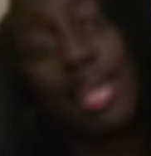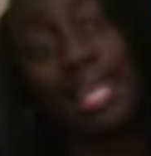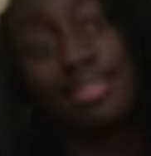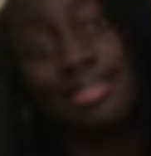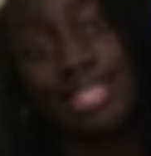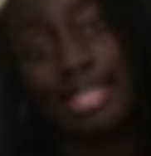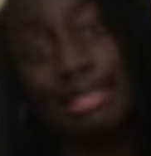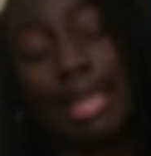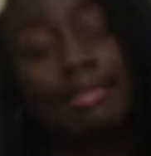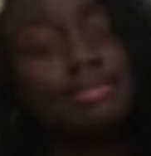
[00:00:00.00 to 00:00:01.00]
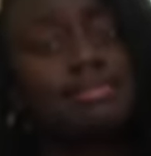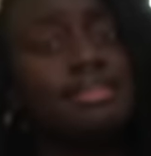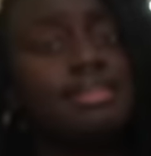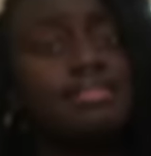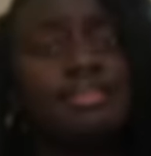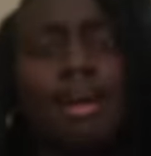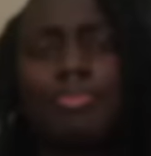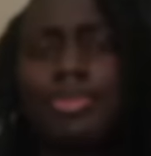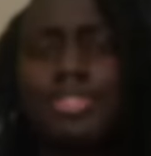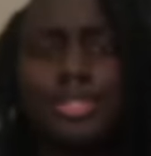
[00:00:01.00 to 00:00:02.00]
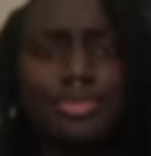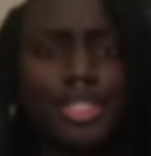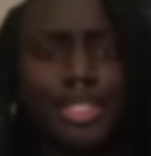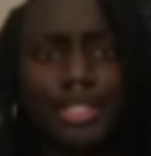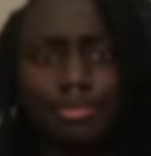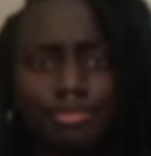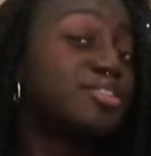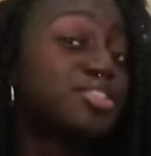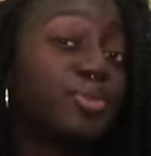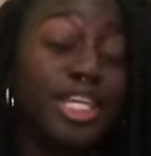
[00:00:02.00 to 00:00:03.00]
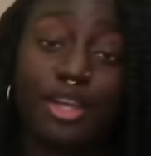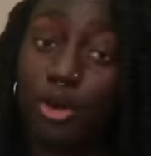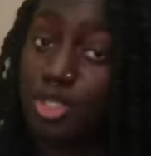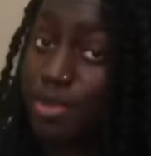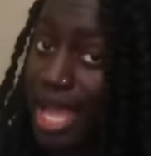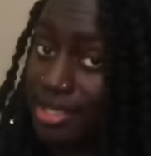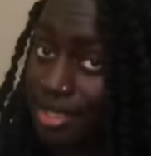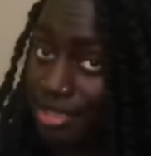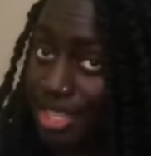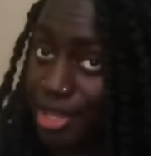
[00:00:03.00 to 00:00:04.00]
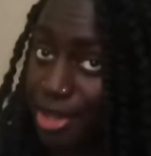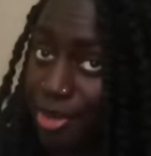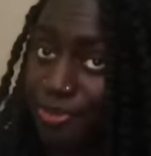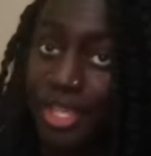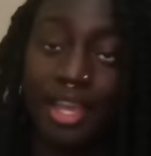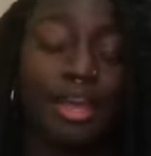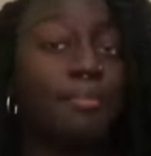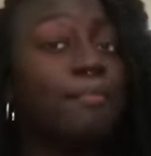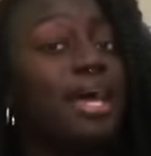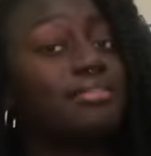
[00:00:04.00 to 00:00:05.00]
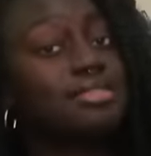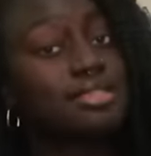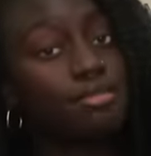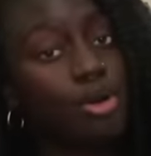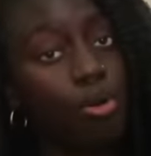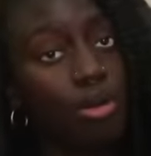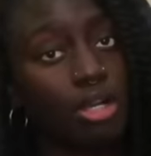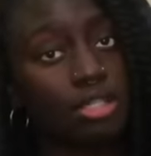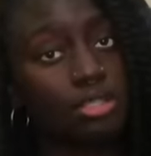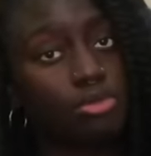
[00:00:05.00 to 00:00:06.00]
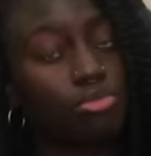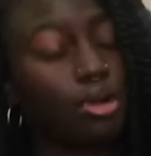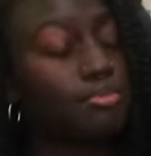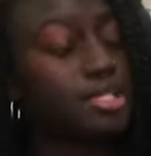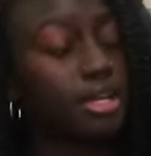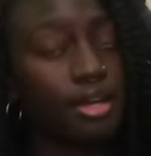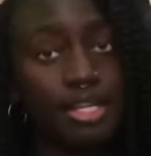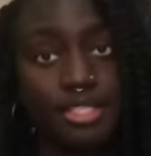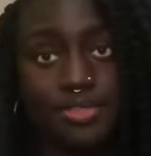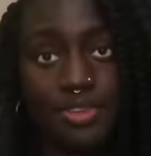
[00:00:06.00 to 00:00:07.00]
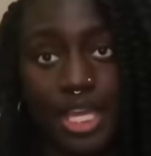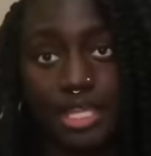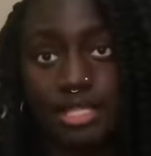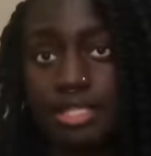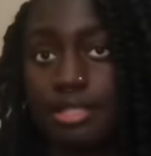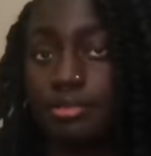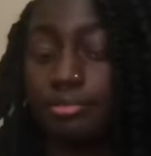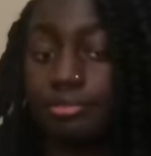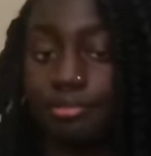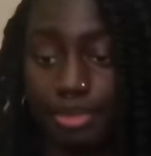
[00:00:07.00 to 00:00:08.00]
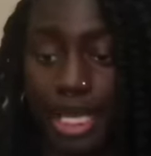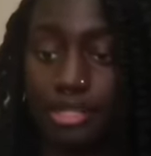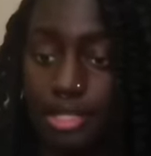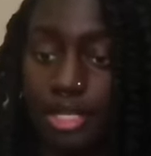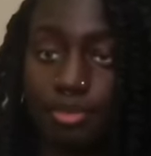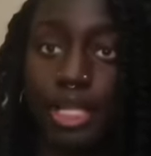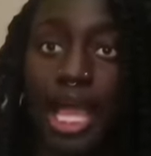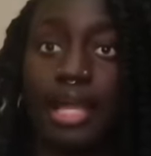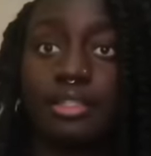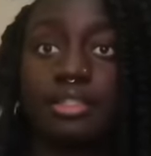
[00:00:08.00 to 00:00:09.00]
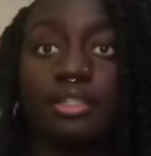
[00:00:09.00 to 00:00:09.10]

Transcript: man is singing and sees an opportunity. So he goes back to the theater, melts some cork, rubs it on his face, painting it black,